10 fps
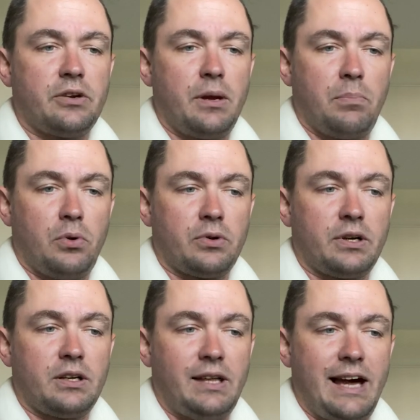
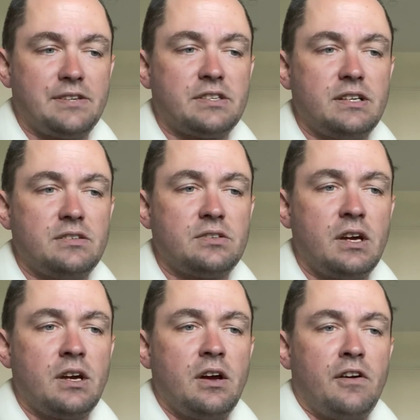important classes
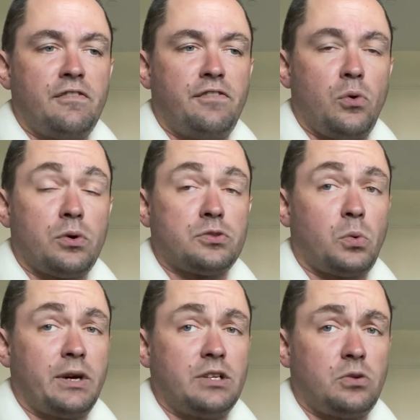for
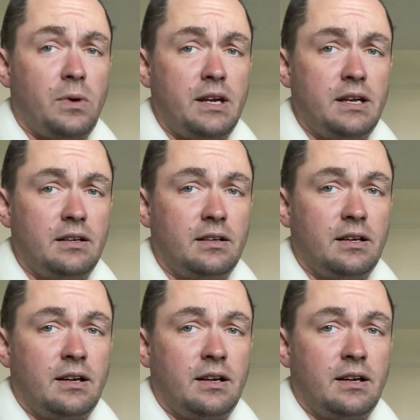2020